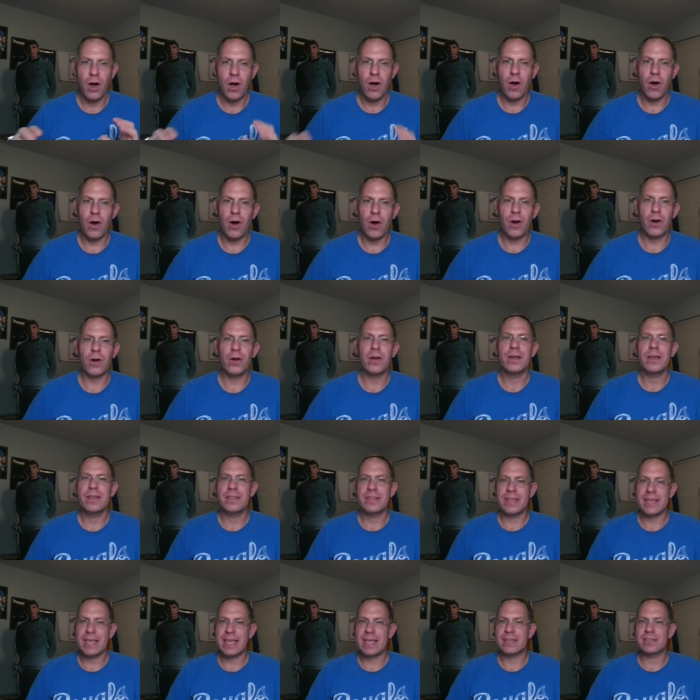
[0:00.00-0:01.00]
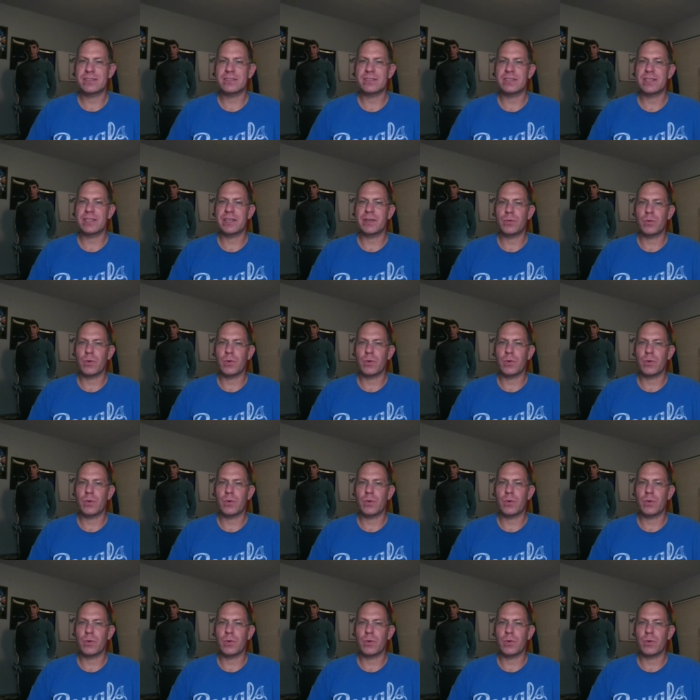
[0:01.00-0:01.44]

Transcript: are the Kansas City